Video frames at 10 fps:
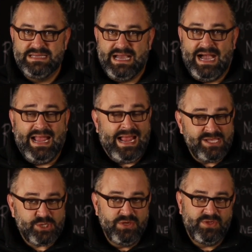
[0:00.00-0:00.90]
I
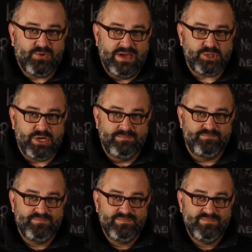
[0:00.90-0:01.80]
ask you the question,
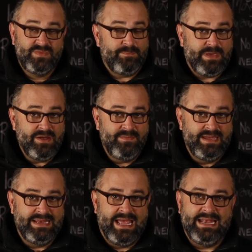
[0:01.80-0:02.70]
the
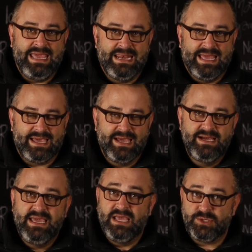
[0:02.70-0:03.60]
pyramid and Enoch,
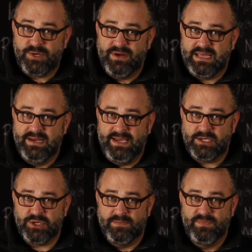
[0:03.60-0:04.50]
is there a
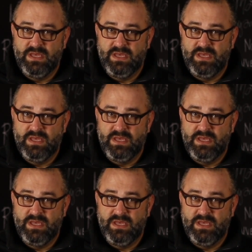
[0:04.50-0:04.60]
connection?